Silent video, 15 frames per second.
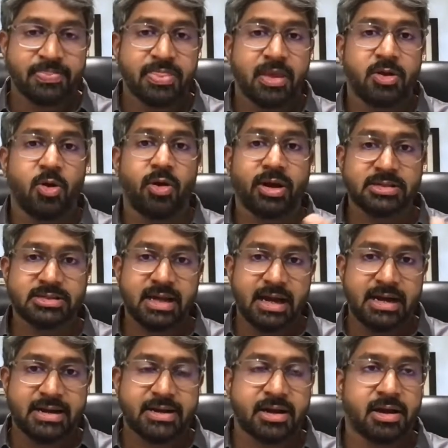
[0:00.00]
Your
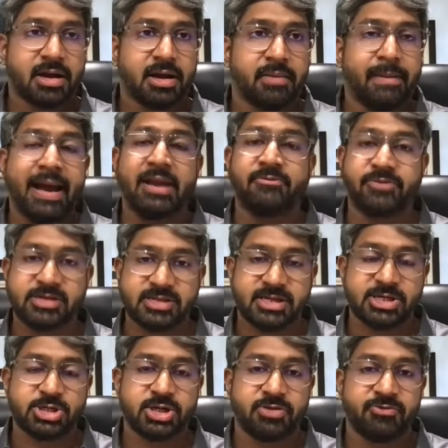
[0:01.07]
result
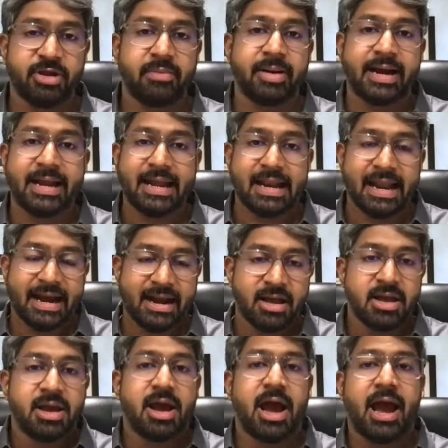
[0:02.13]
manifestation will be delayed,
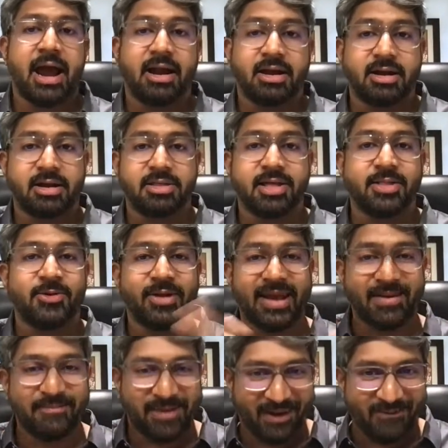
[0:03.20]
and then you will
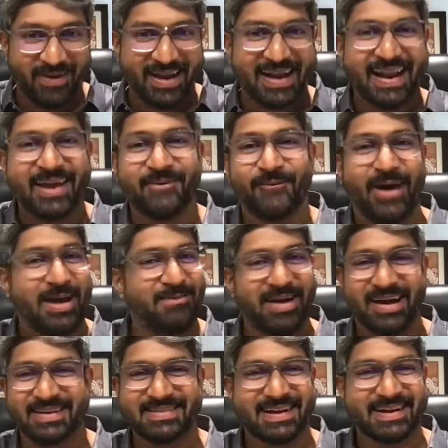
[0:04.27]
keep cribbing like, why my
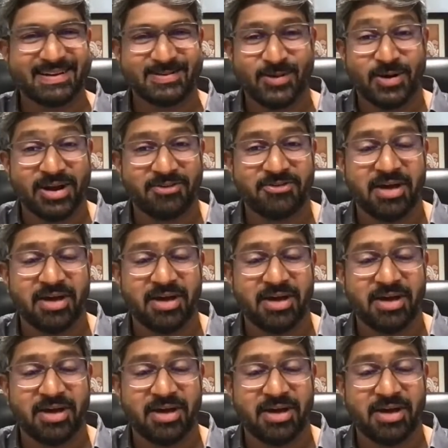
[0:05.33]
result is not